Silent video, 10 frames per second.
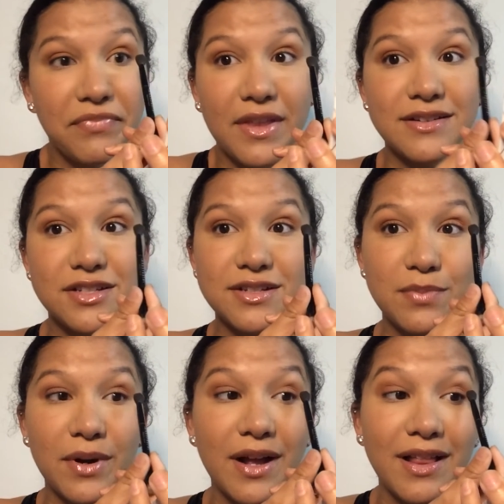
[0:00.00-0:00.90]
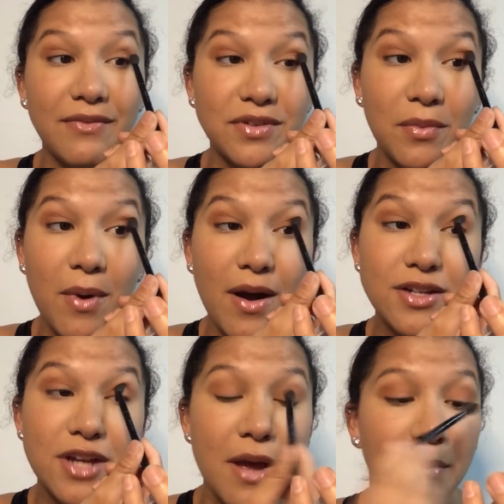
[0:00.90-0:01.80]
that's just what I love to
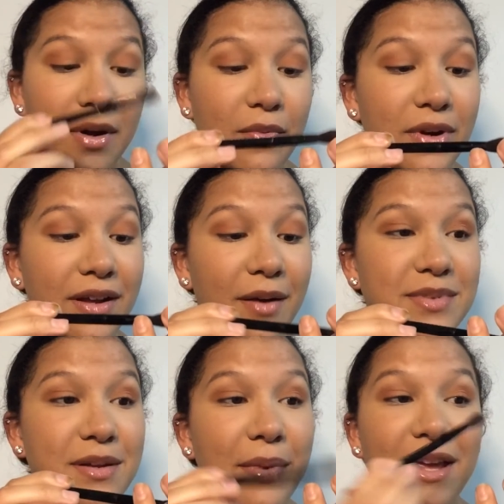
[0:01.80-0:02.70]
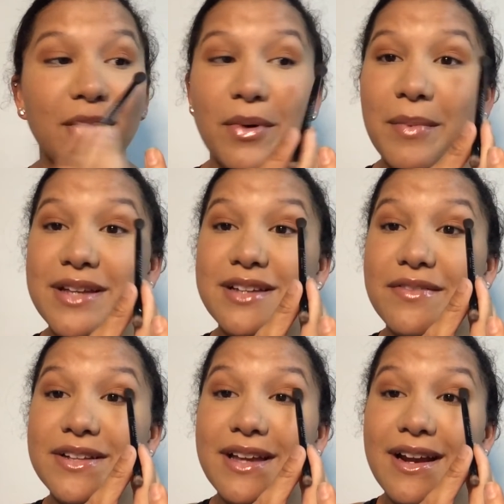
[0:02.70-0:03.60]
watch. But when it comes to making one
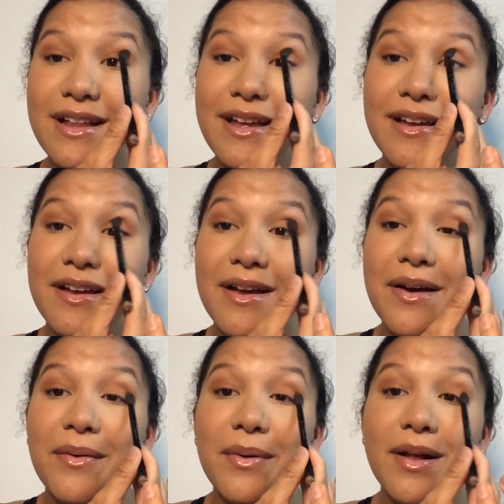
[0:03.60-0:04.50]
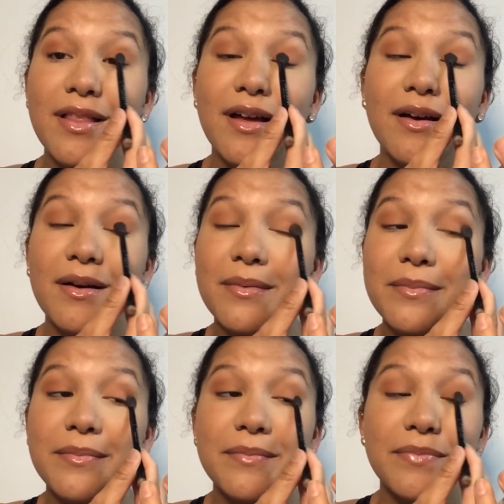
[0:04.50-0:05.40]
myself, it's kind of like, well,
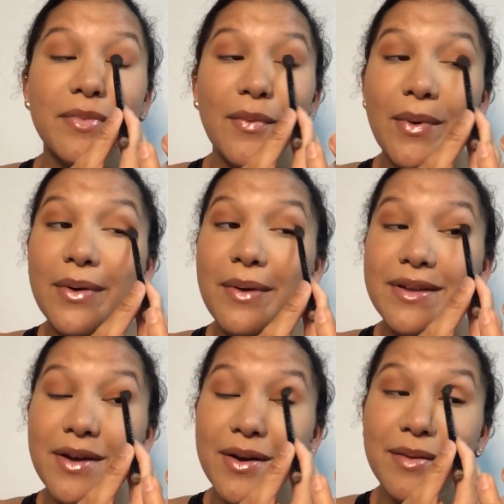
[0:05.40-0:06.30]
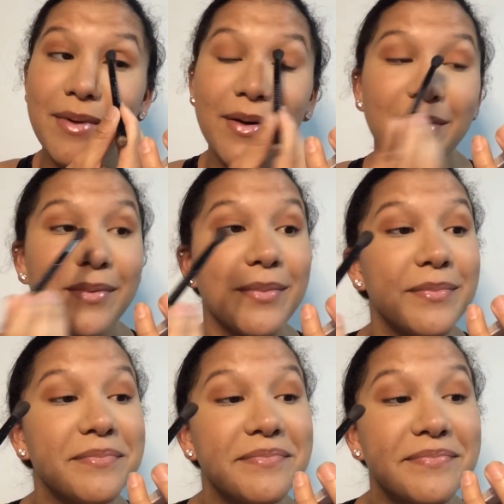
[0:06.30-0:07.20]
what do I talk about?
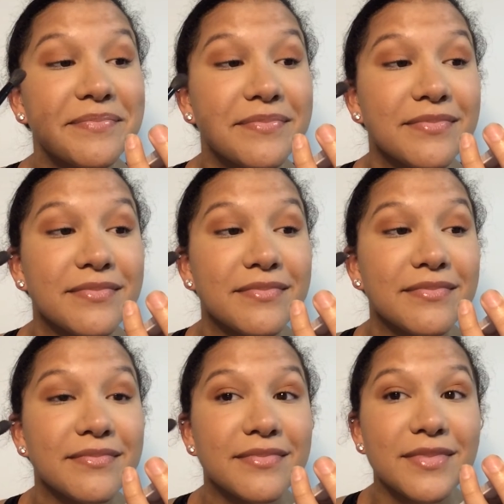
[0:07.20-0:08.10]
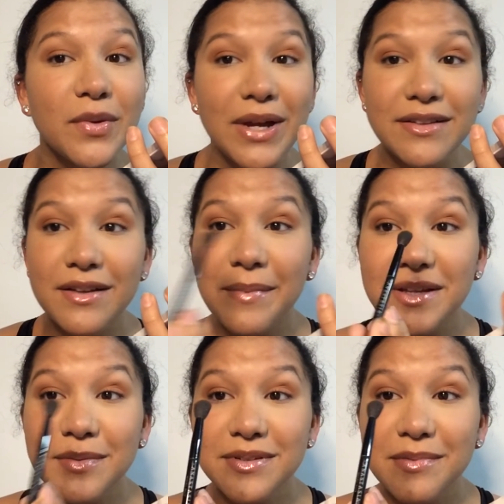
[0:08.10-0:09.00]
Am I
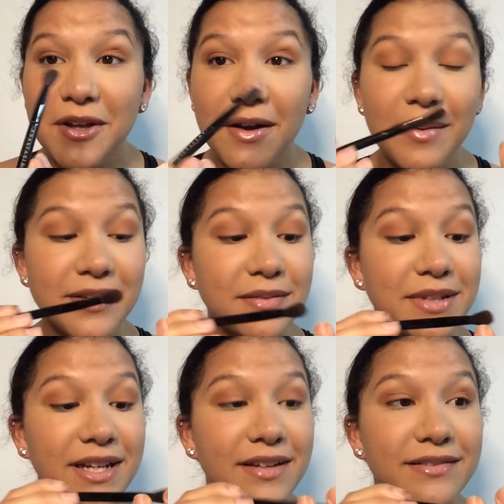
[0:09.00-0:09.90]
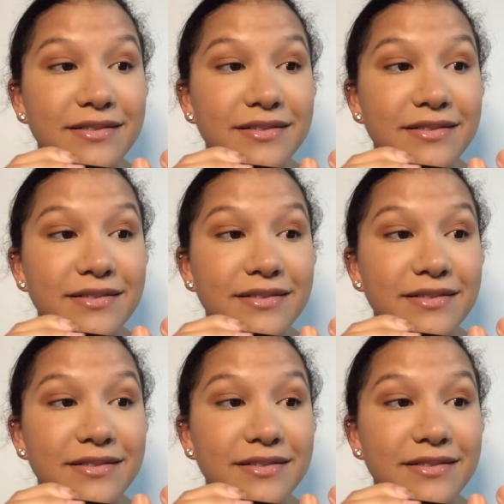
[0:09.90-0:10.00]
supposed to talk about something?